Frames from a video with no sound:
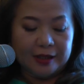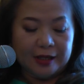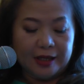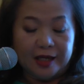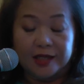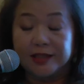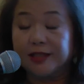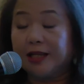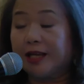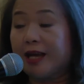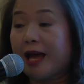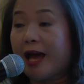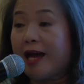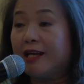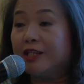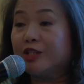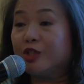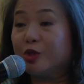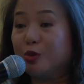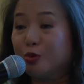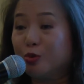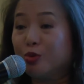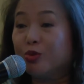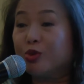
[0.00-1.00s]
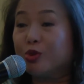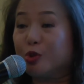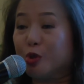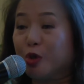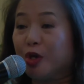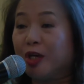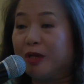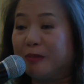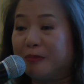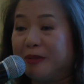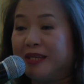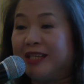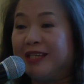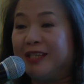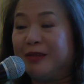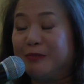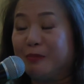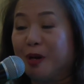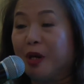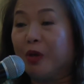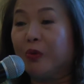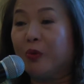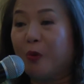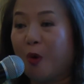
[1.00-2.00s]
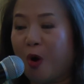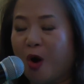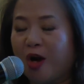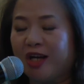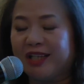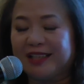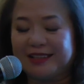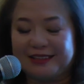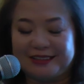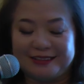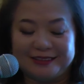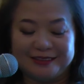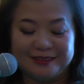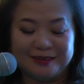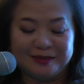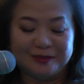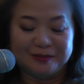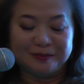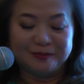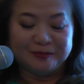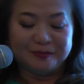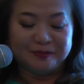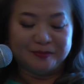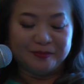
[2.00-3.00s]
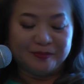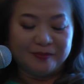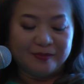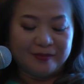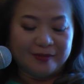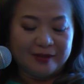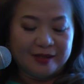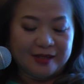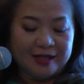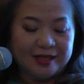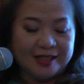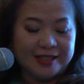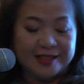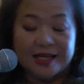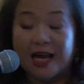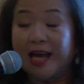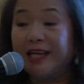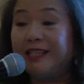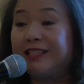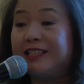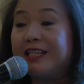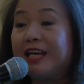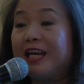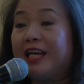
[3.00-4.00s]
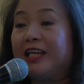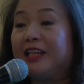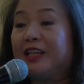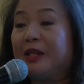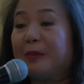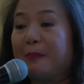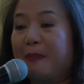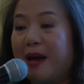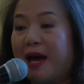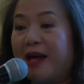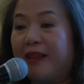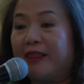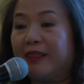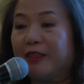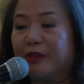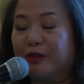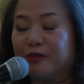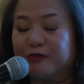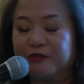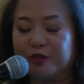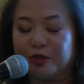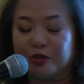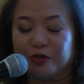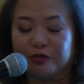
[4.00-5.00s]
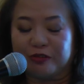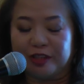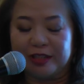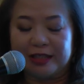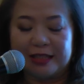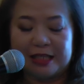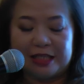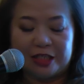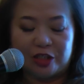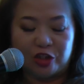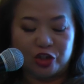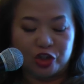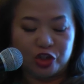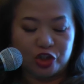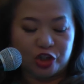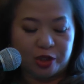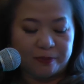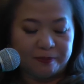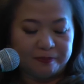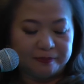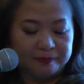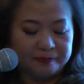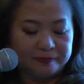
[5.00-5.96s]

as I ask you to join me in my walk as I take the path of servant leadership.